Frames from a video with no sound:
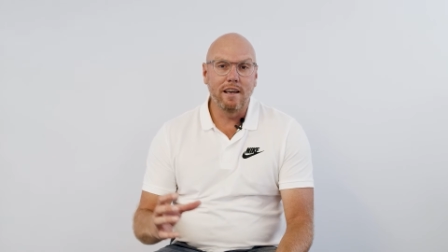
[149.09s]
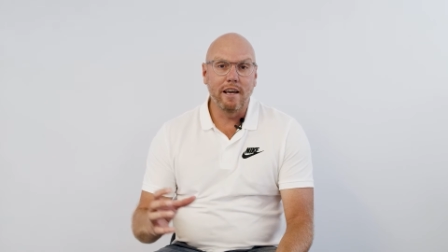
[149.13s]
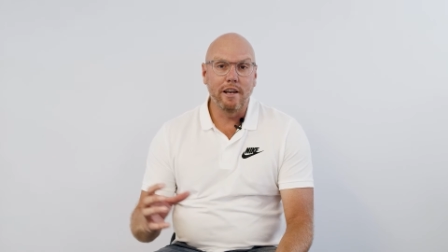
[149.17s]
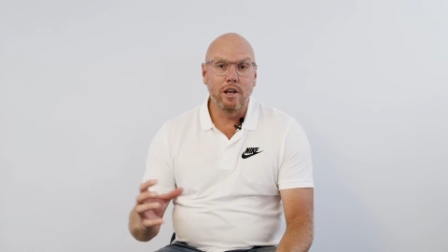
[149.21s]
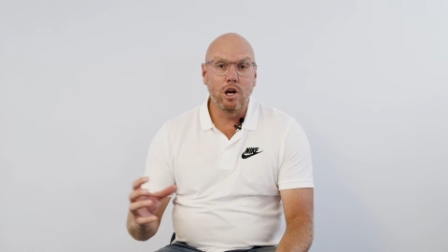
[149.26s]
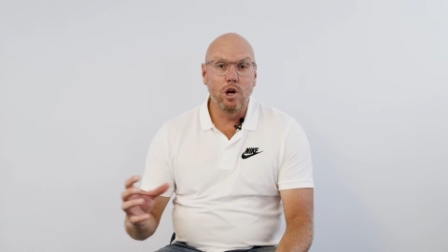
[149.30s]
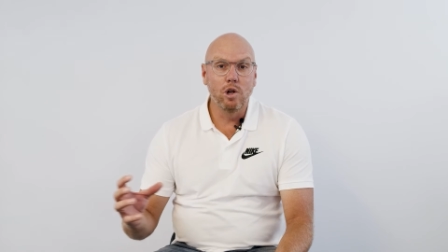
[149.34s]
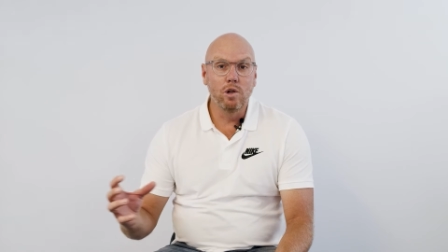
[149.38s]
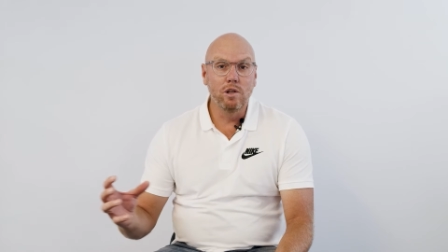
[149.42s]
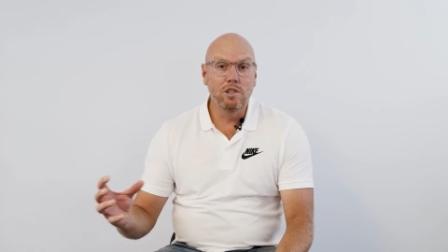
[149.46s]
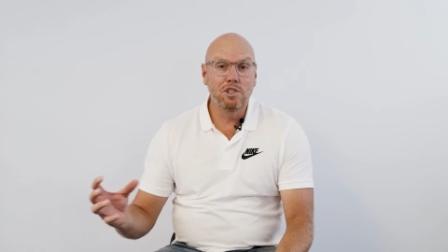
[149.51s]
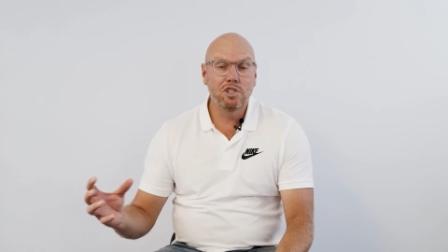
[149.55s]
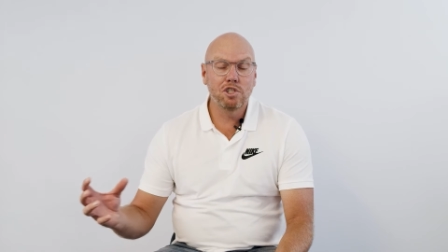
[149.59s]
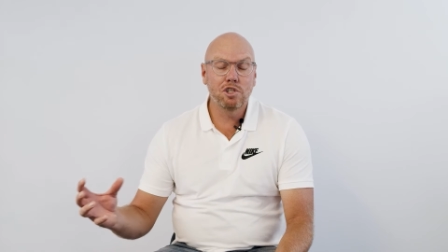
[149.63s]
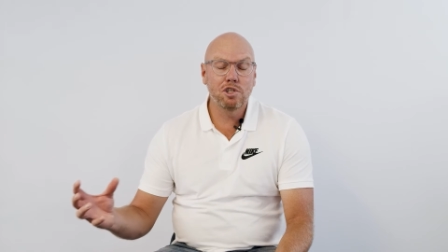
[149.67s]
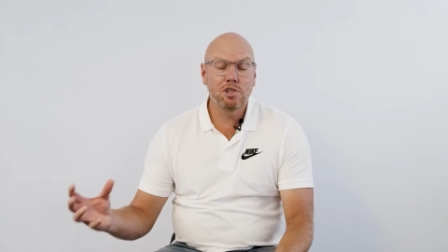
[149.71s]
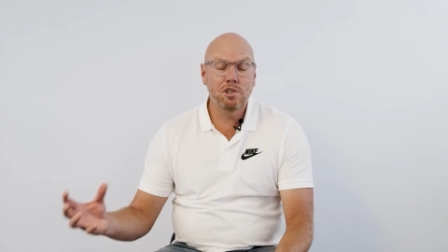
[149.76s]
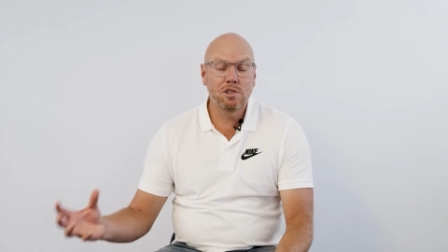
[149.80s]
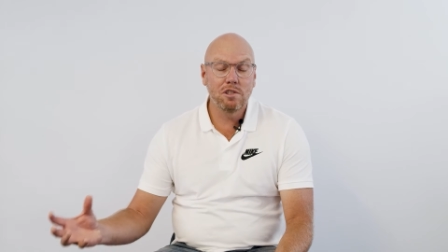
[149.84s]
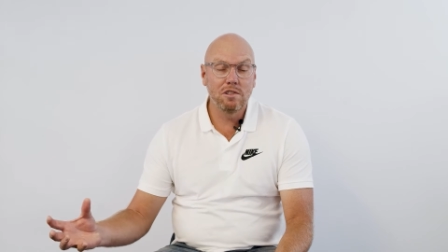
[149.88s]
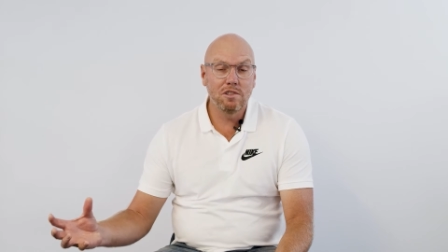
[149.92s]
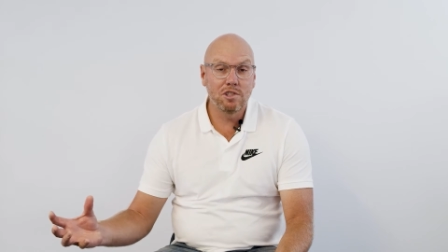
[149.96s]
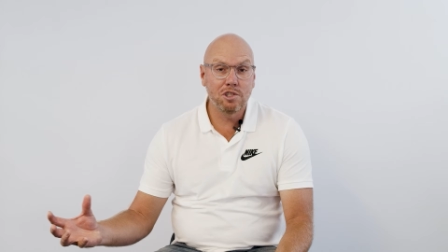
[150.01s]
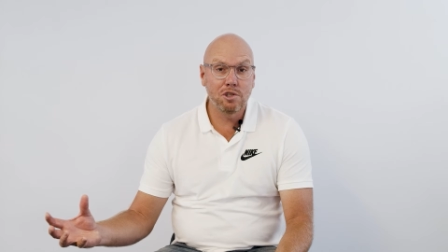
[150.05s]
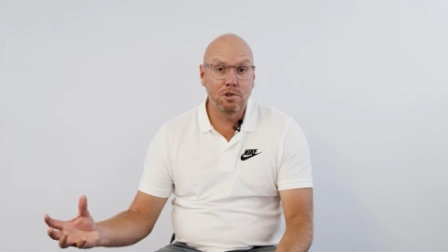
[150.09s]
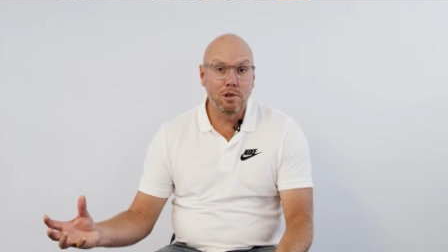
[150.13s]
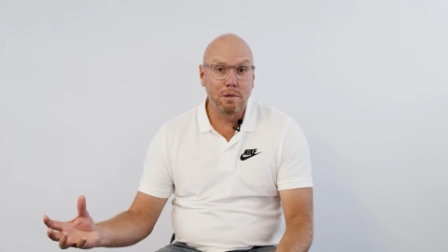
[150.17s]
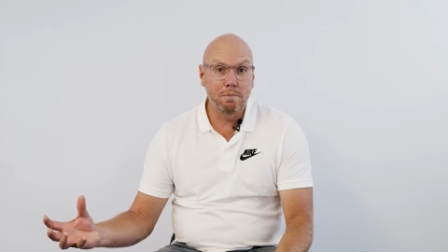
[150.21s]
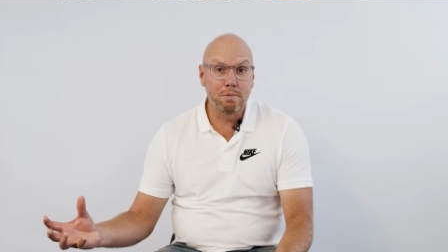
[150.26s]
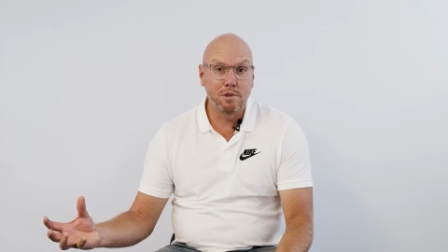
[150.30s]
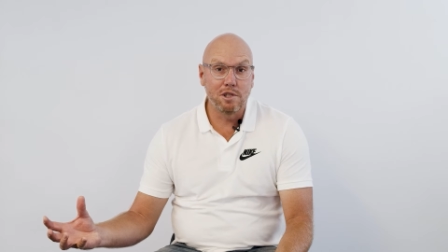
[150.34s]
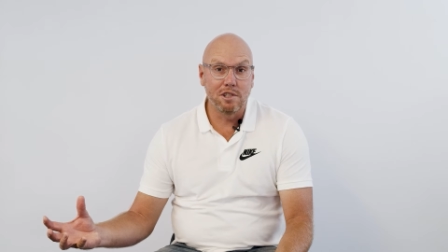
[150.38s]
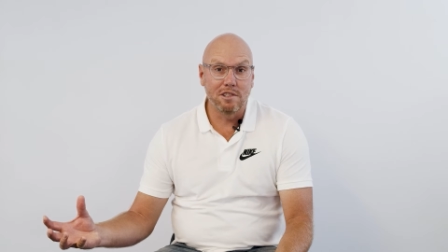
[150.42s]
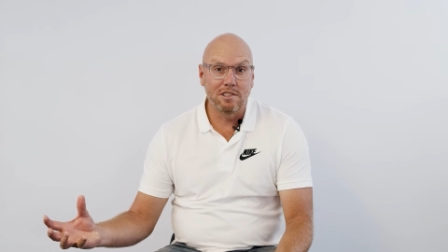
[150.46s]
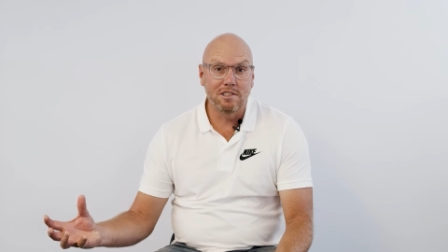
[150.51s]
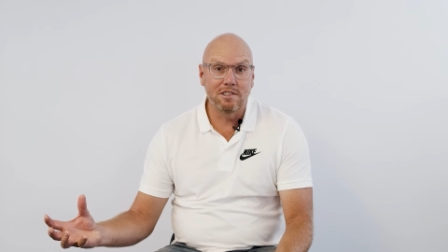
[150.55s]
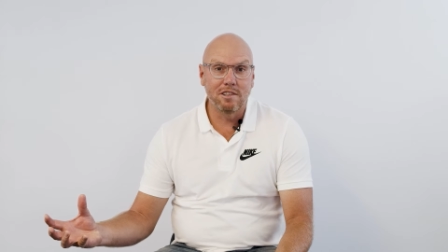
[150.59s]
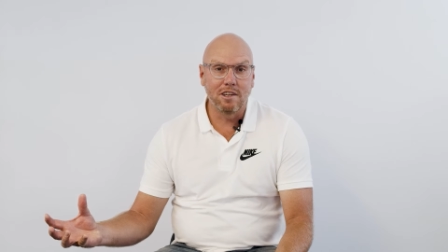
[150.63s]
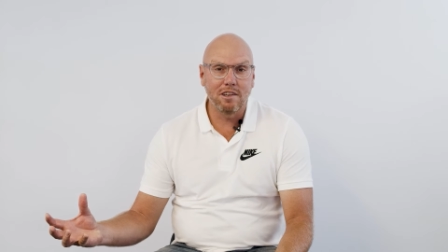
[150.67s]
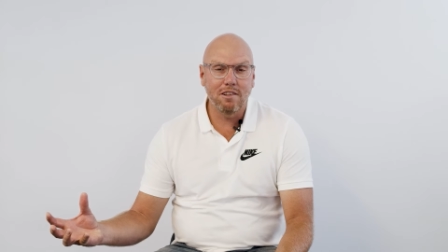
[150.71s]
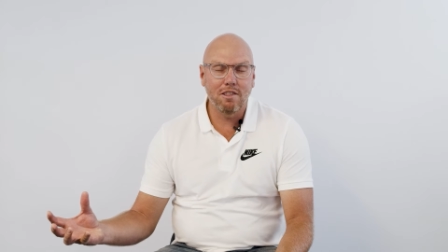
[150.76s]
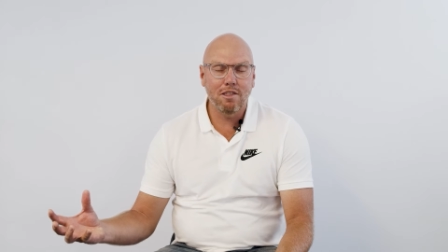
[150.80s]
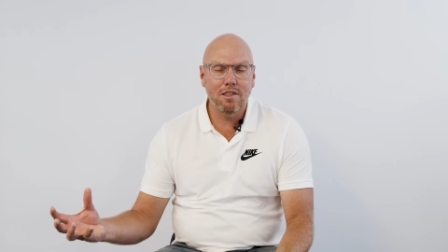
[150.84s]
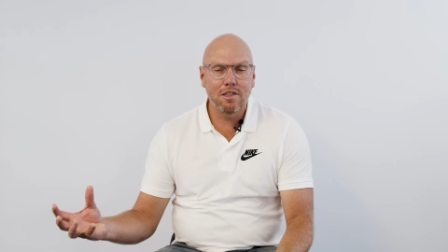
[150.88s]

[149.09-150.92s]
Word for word: and Holy Scriptures, not